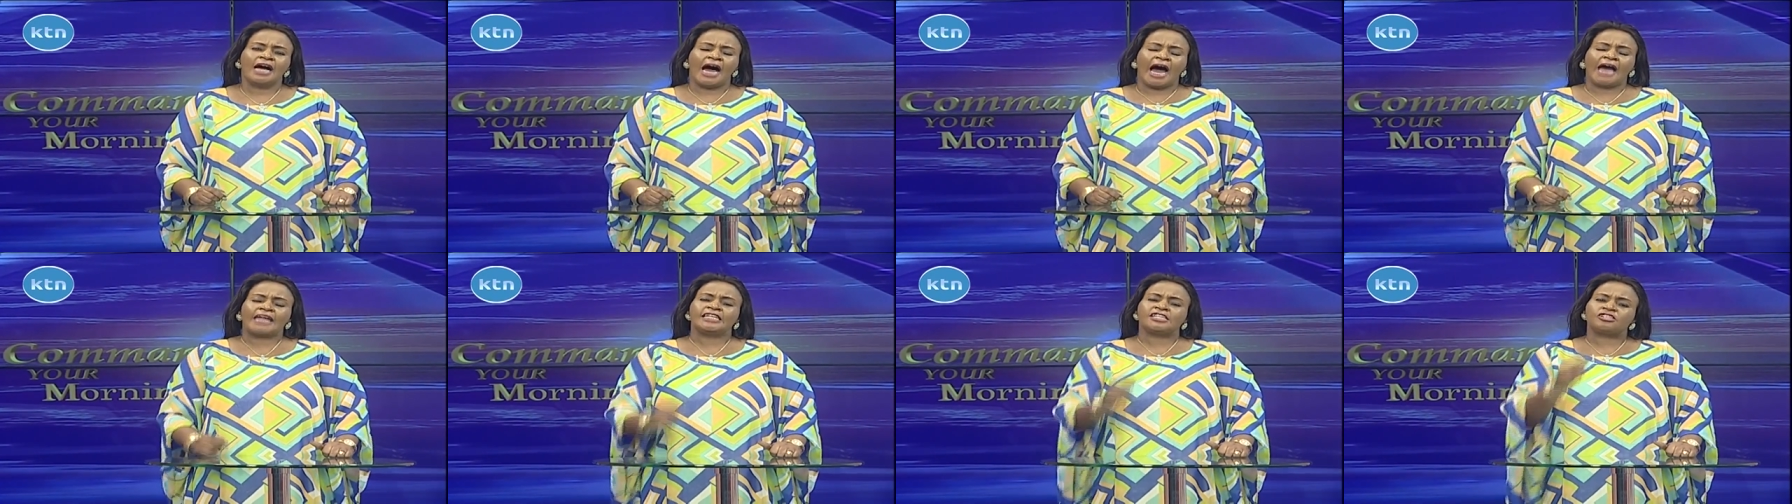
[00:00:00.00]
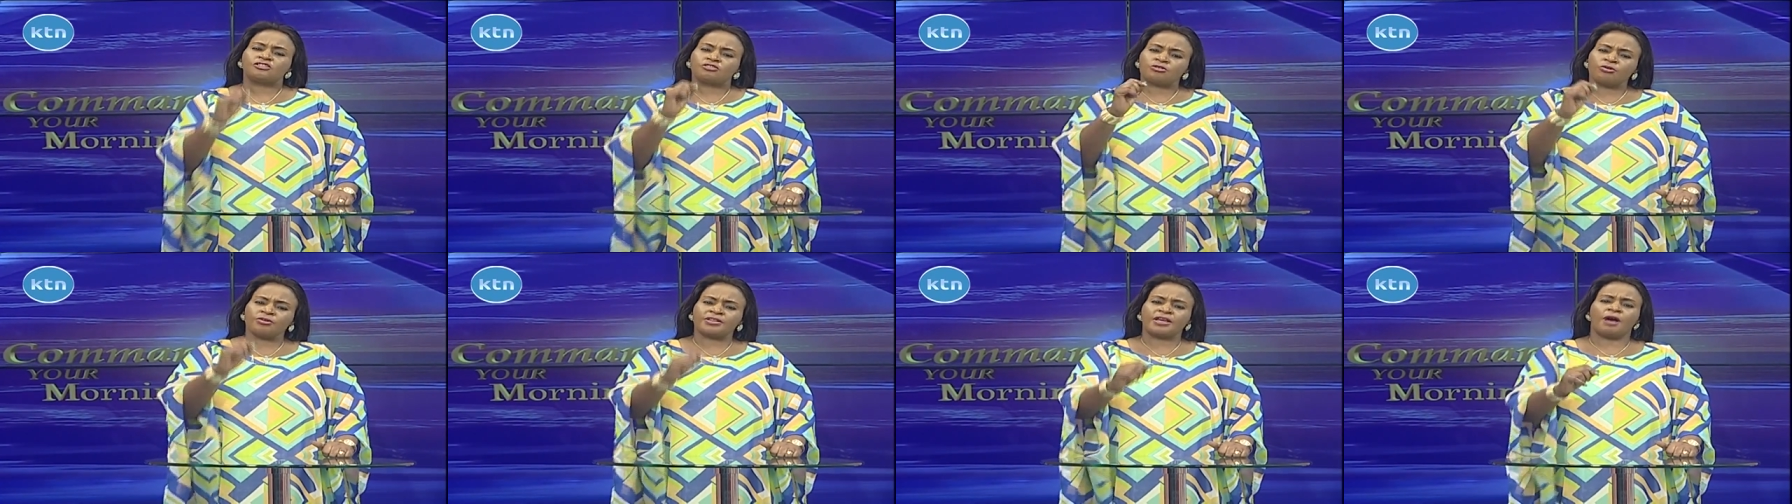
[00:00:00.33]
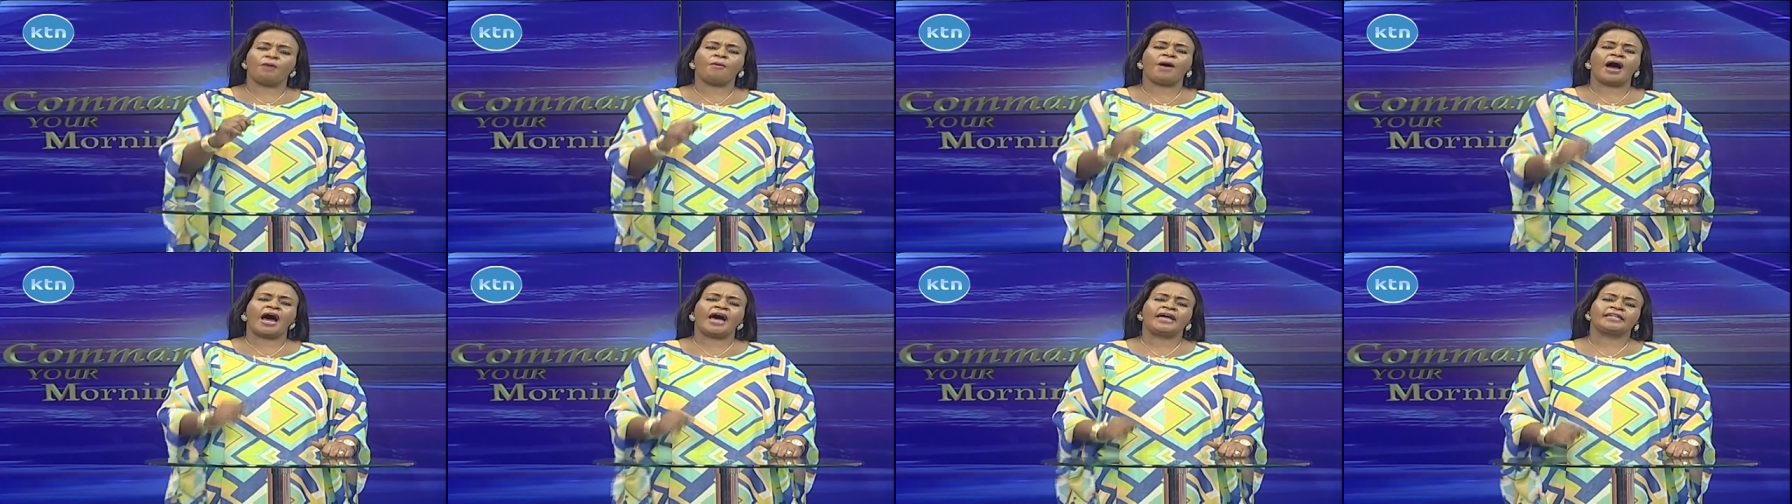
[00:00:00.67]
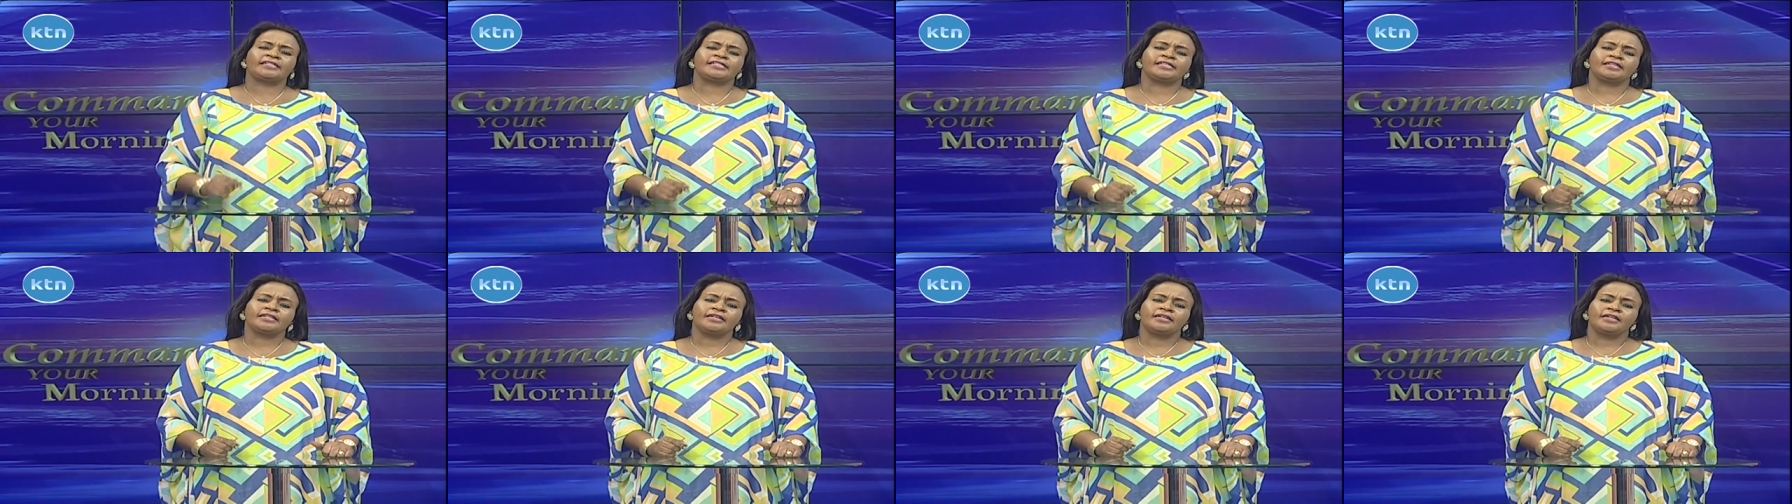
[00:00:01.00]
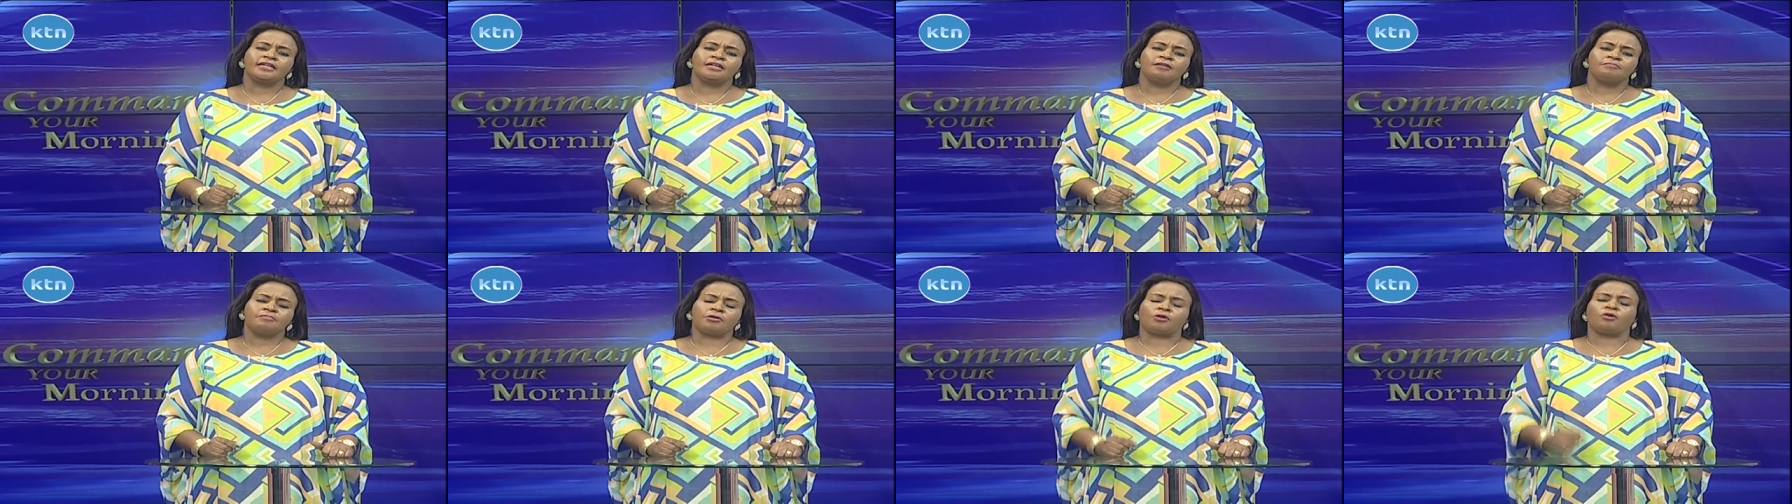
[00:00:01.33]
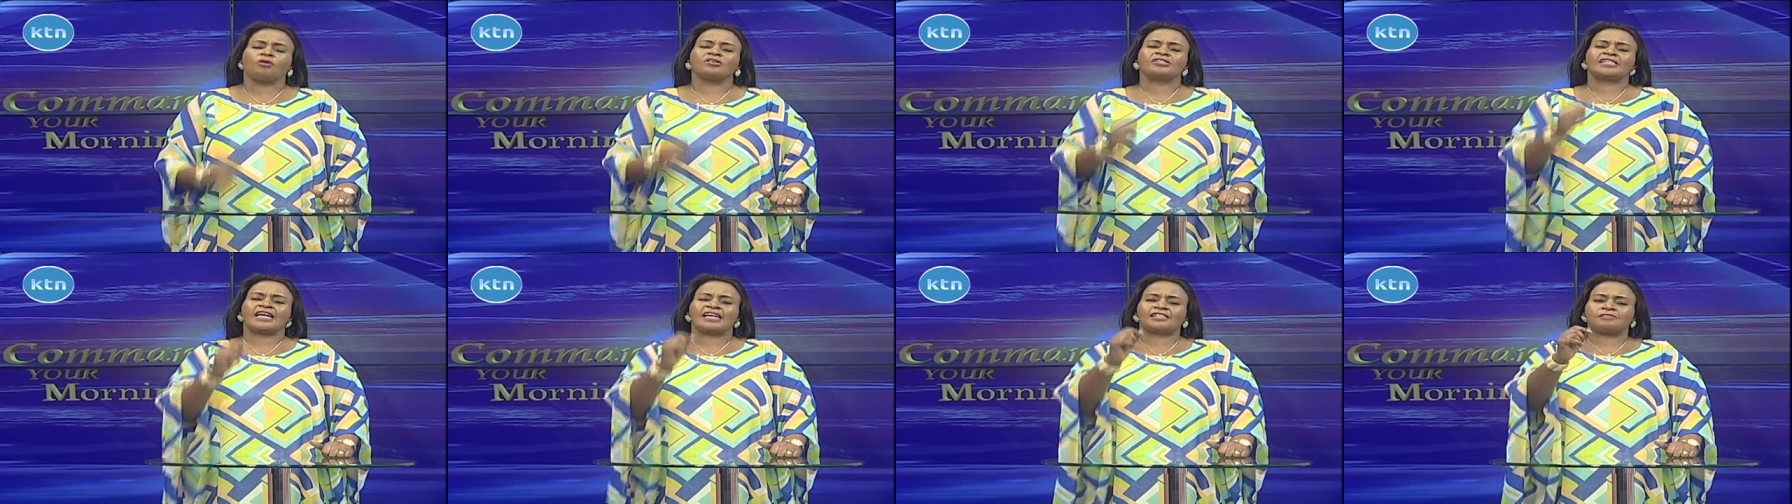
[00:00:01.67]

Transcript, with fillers: And it's through the word, because